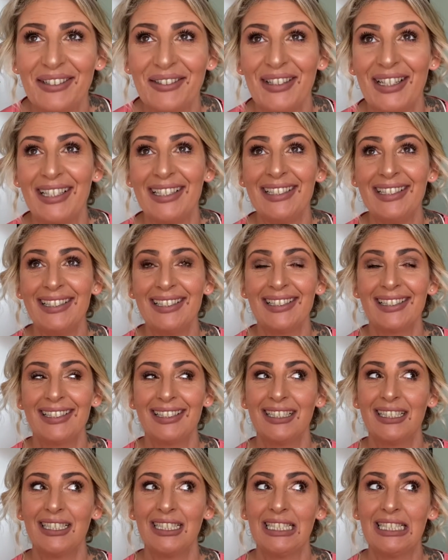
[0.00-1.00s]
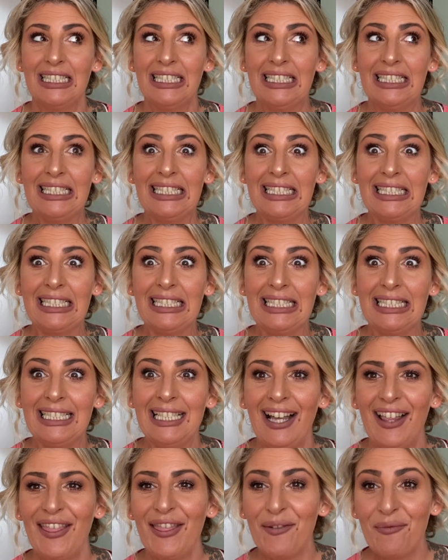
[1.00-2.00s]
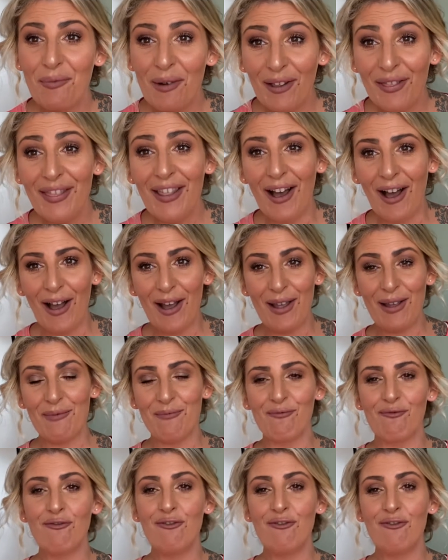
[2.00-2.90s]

one, the one that I am